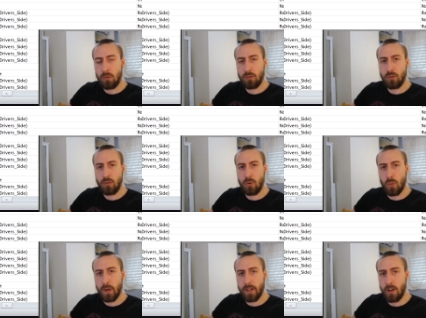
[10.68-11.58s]
to do
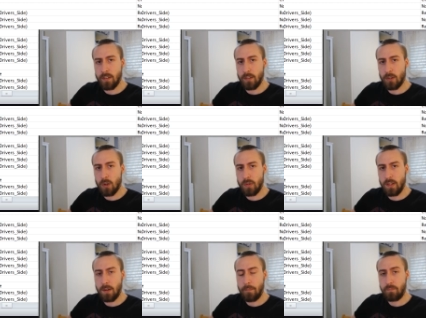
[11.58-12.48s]
one-hot
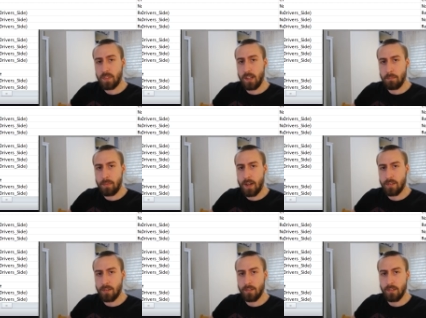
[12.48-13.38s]
encoding in
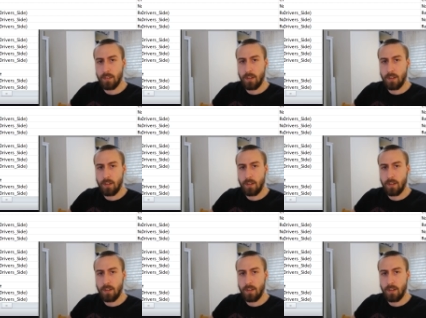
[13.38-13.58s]
Python.